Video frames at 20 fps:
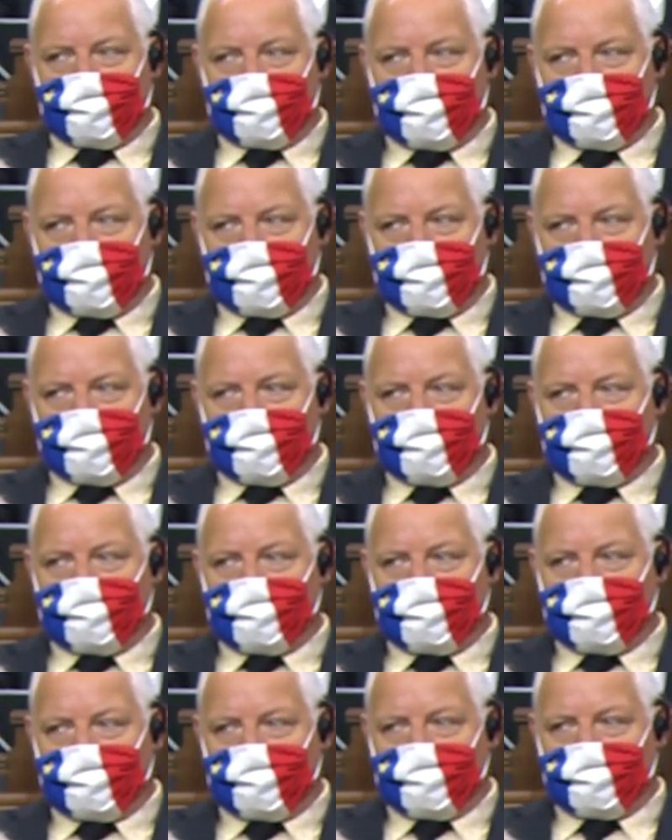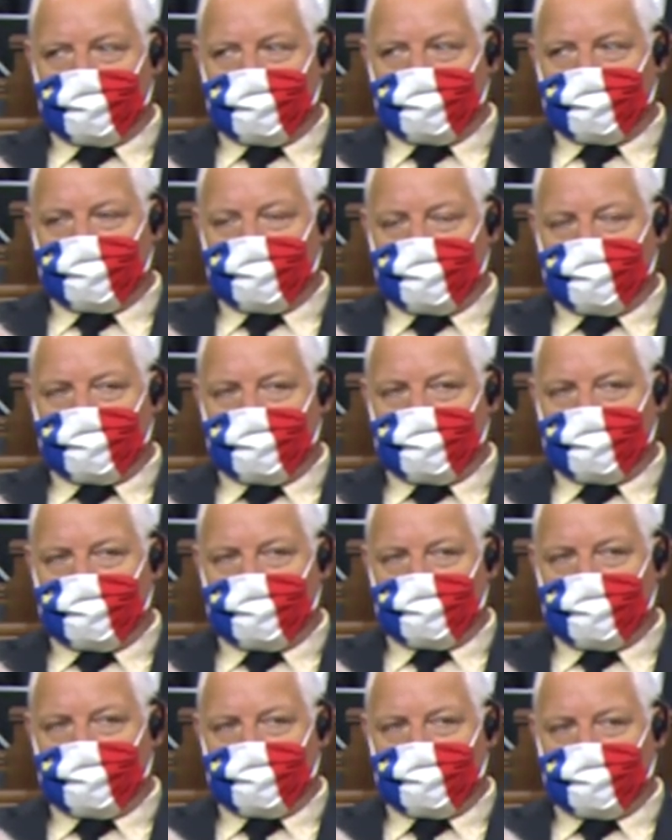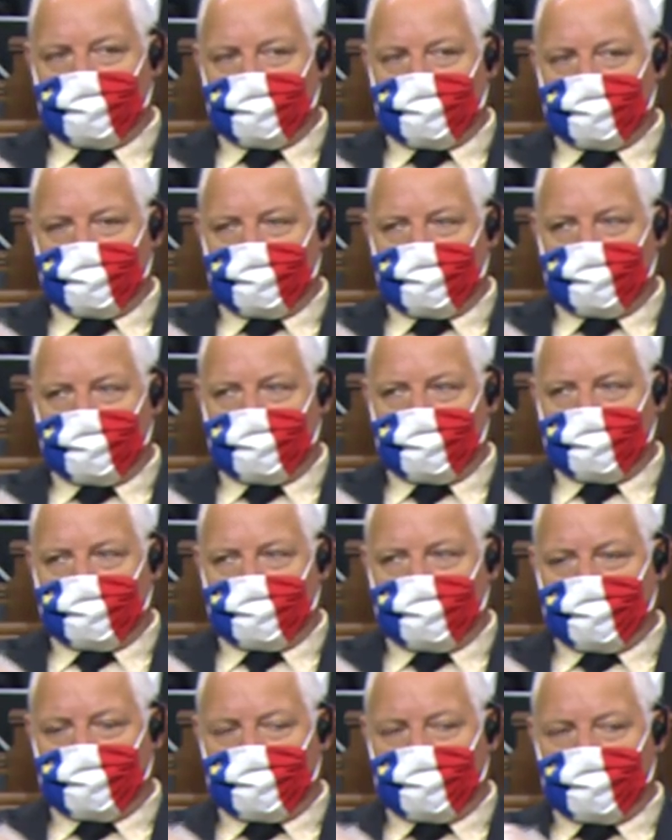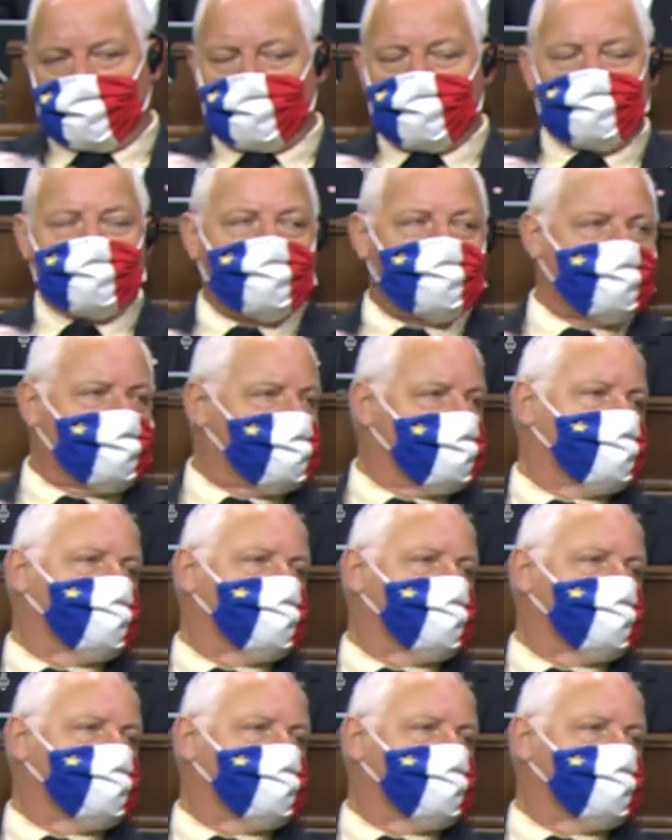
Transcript: No words are spoken by the person on screen.